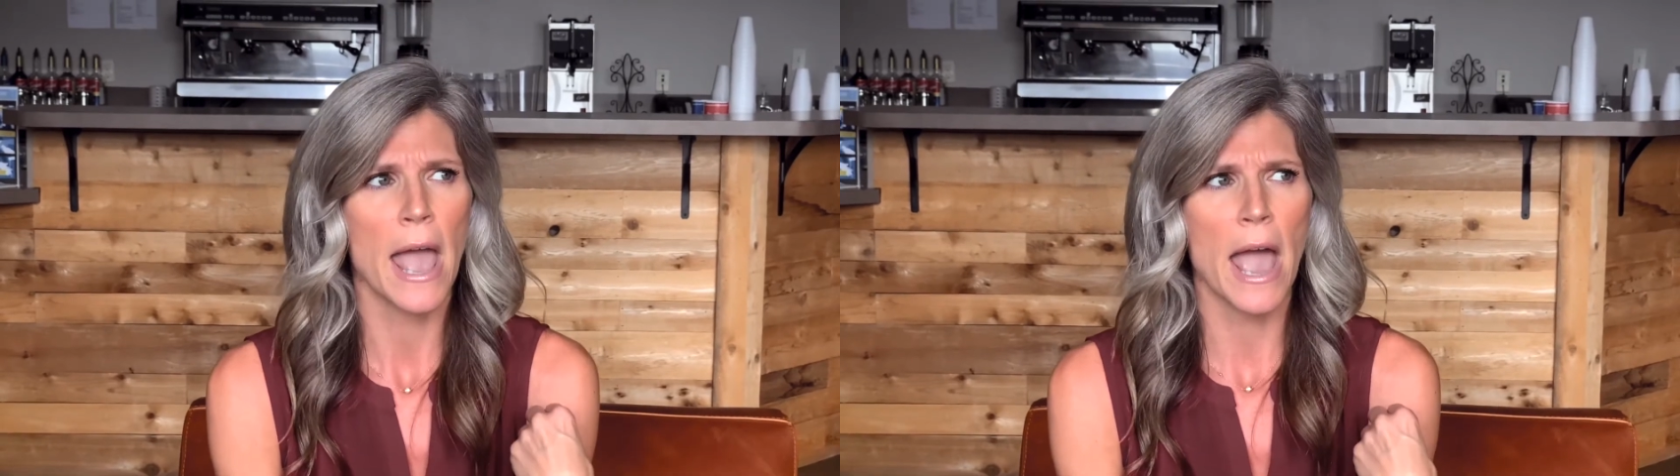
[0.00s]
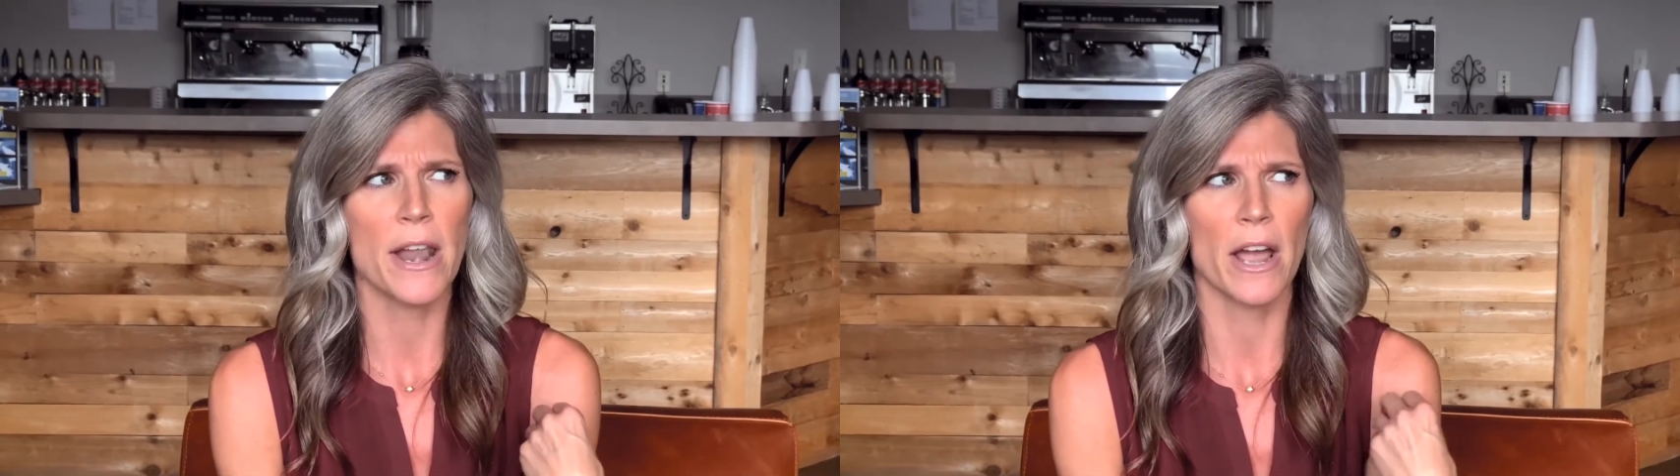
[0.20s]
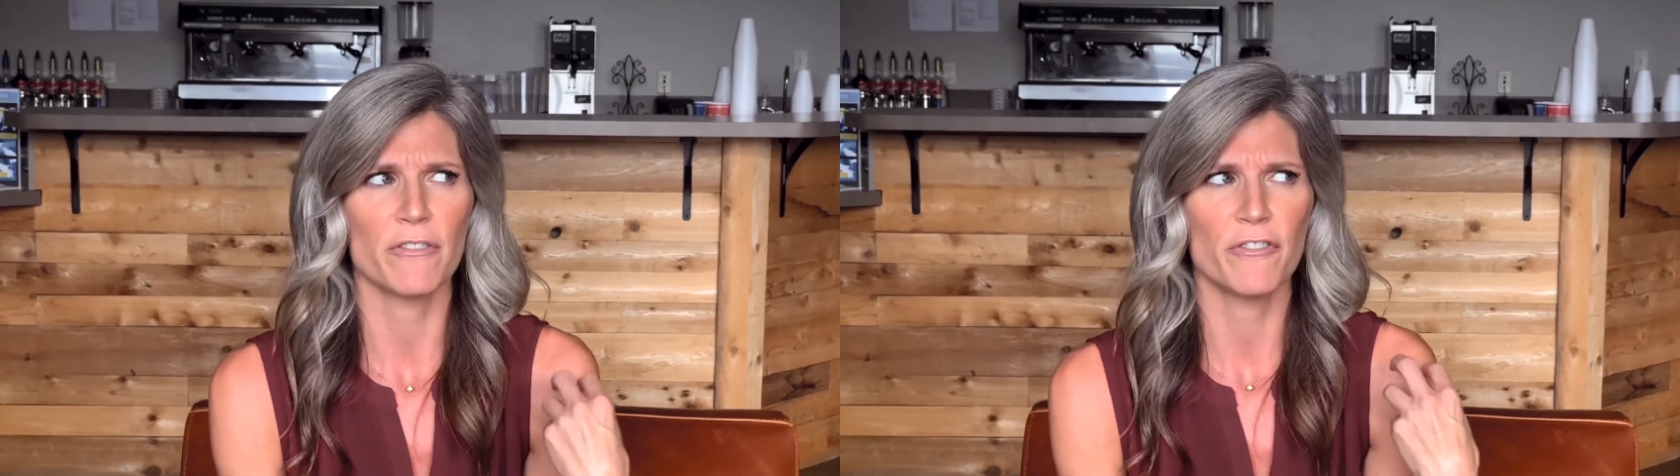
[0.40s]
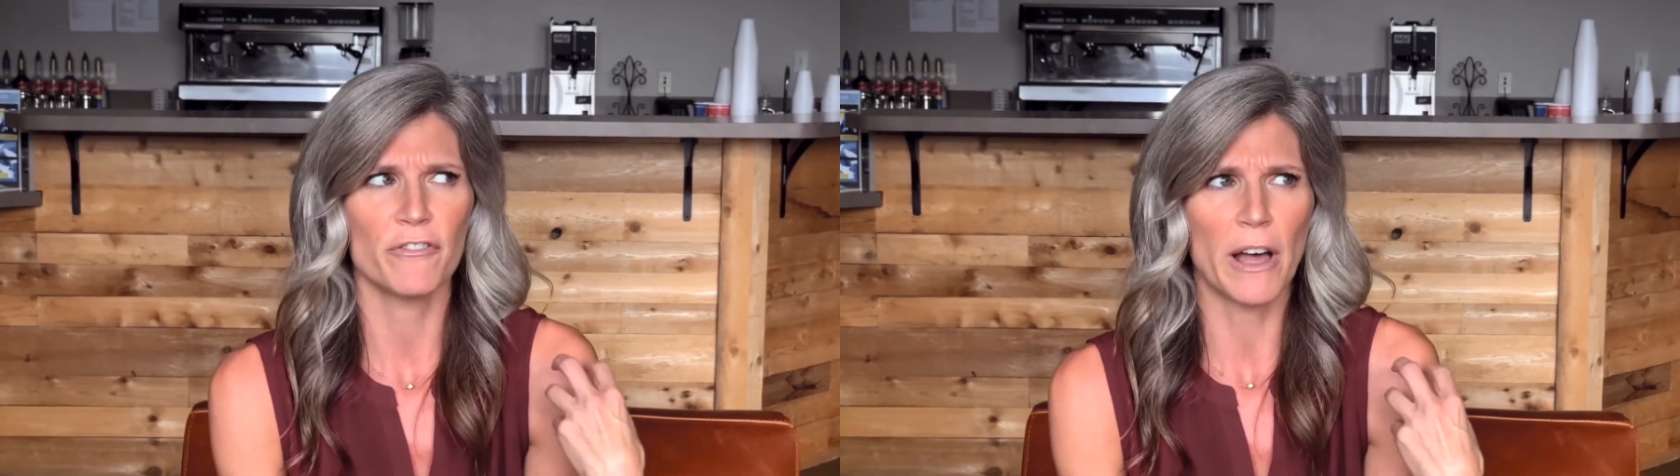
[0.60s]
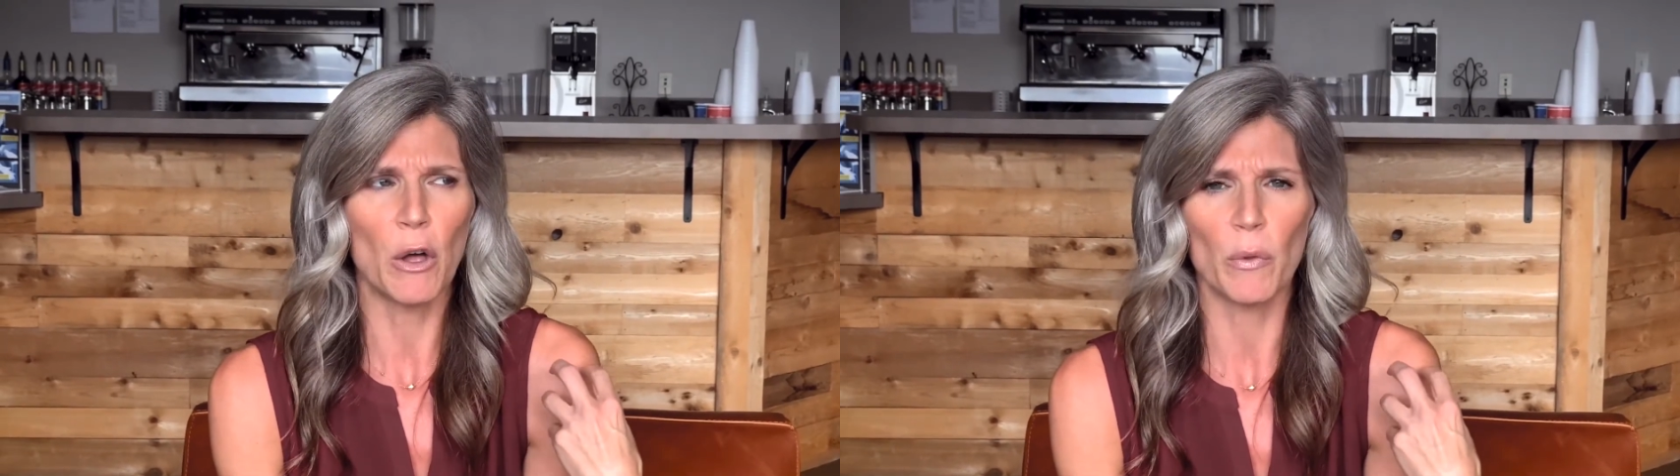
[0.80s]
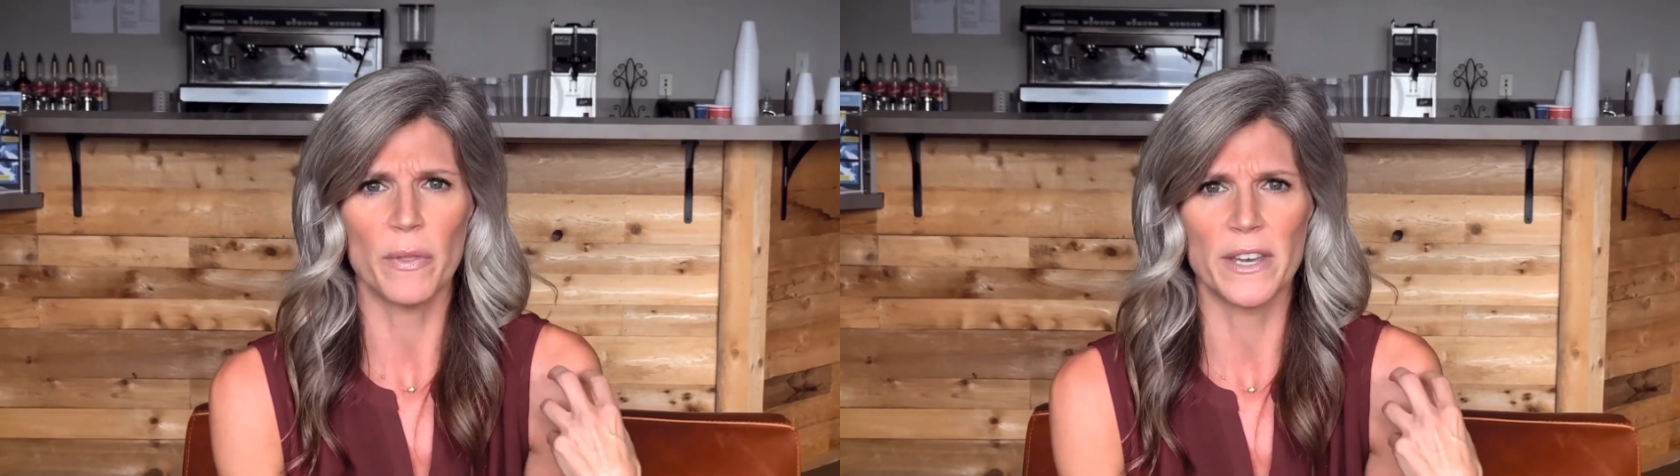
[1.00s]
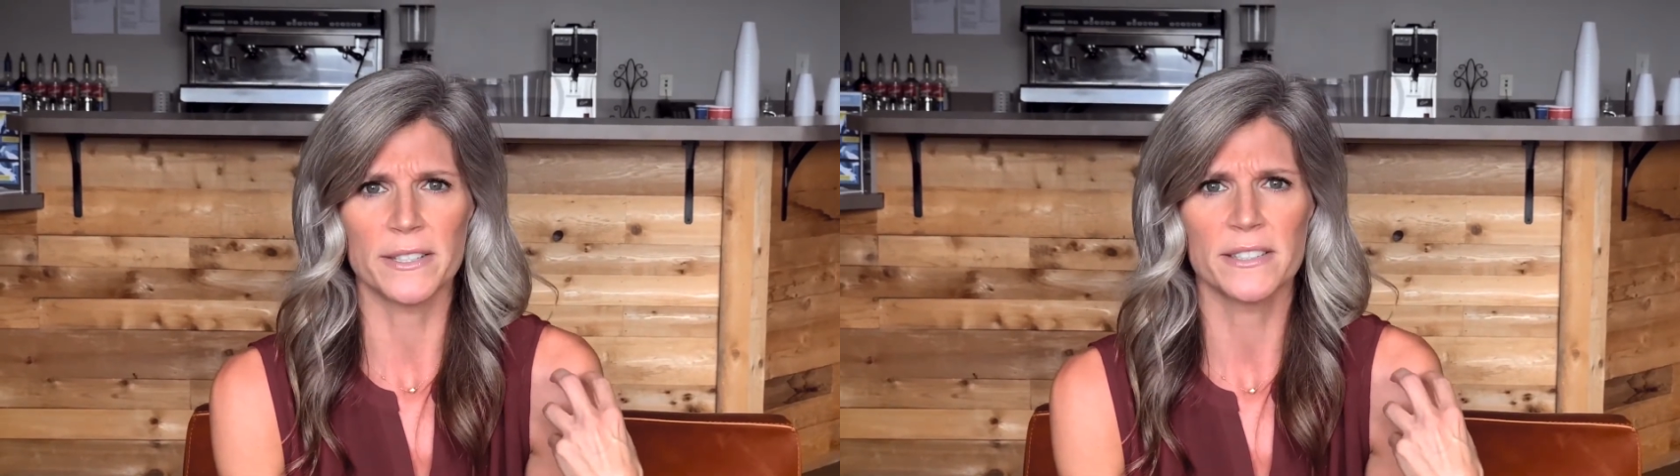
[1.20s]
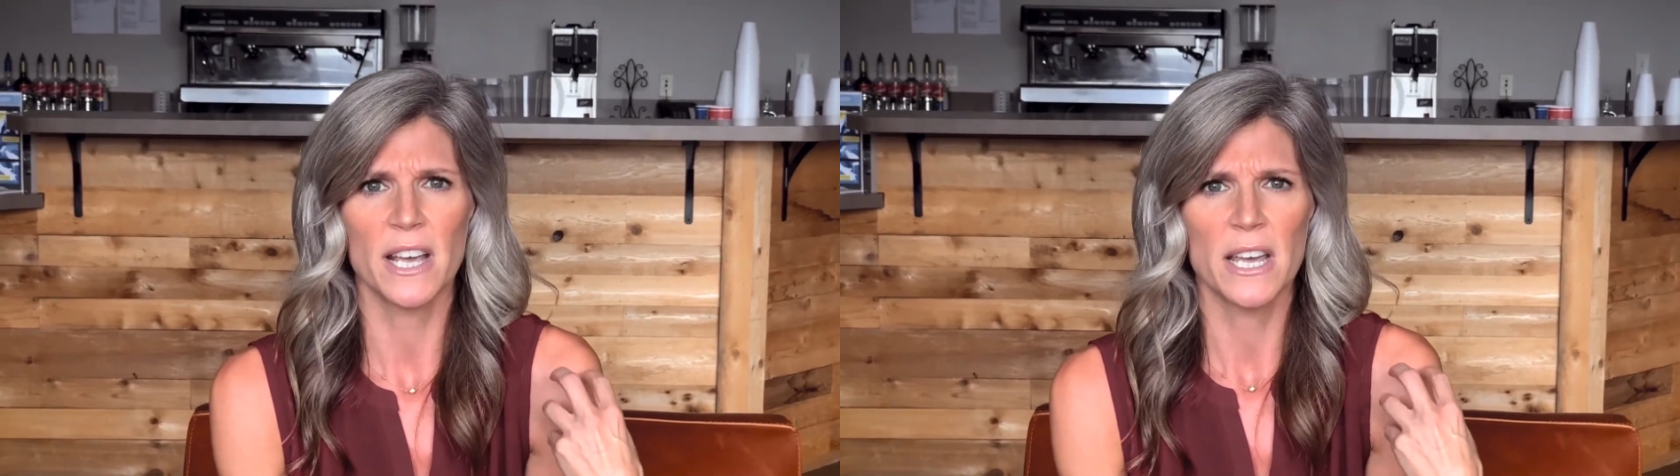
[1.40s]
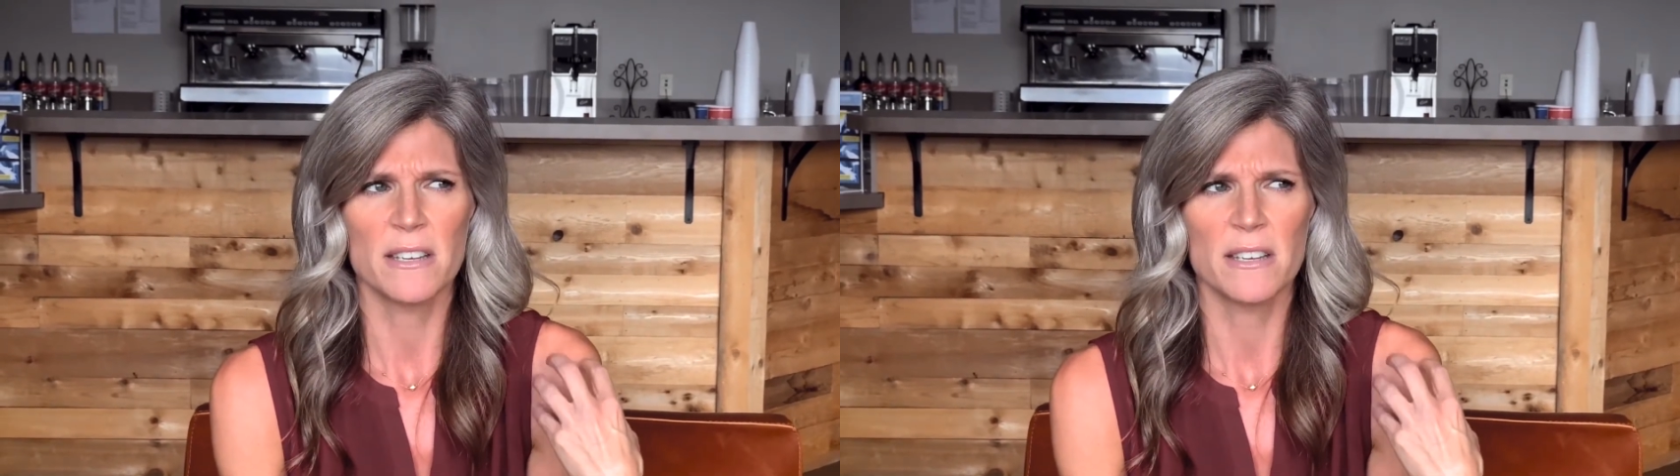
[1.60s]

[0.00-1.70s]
and I felt this